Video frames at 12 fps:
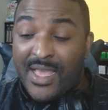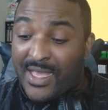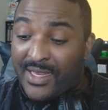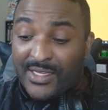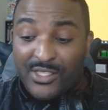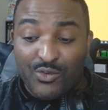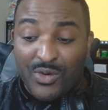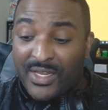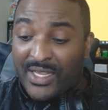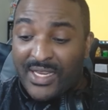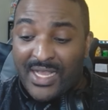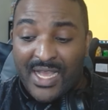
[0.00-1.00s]
And this is where
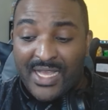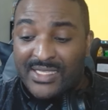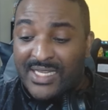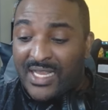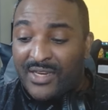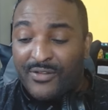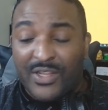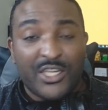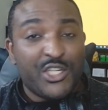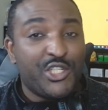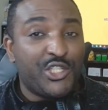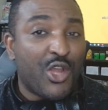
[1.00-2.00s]
Genkai is kind of like
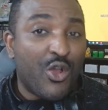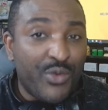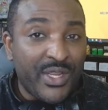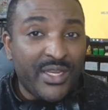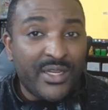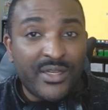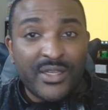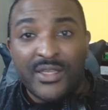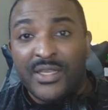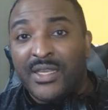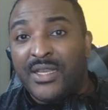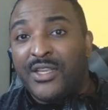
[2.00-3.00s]
showing
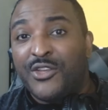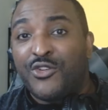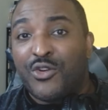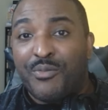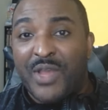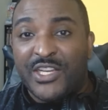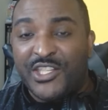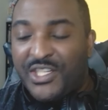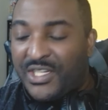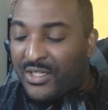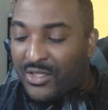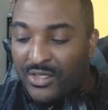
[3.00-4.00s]

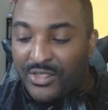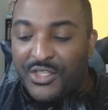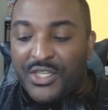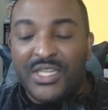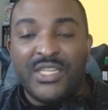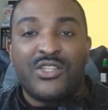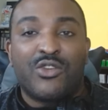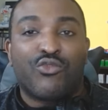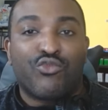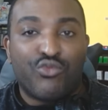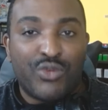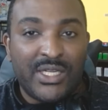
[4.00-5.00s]
Urameshi, look, you need to
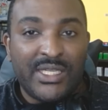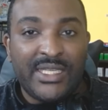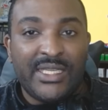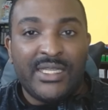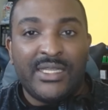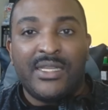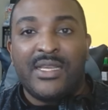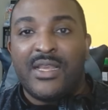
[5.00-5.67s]
really